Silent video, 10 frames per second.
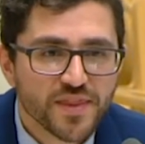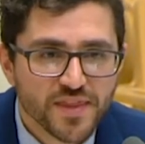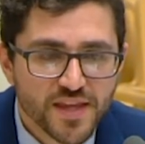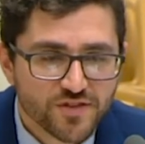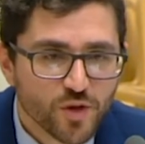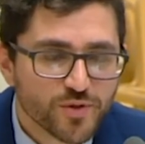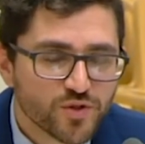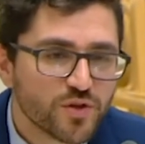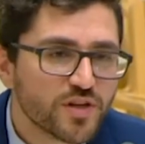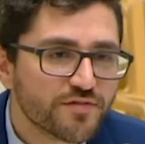there's an
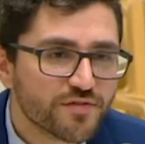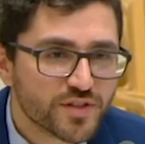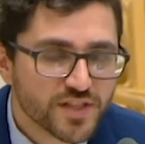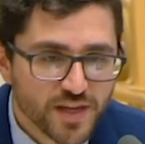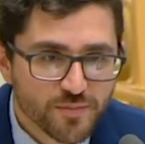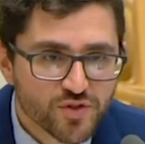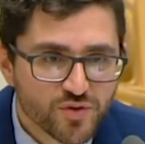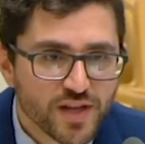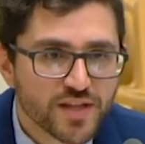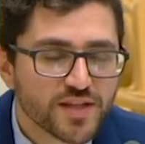opportunity for it to
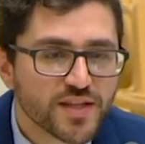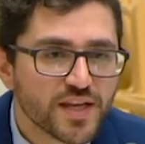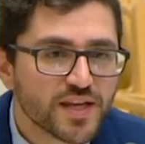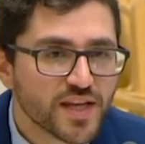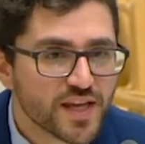demonstrate that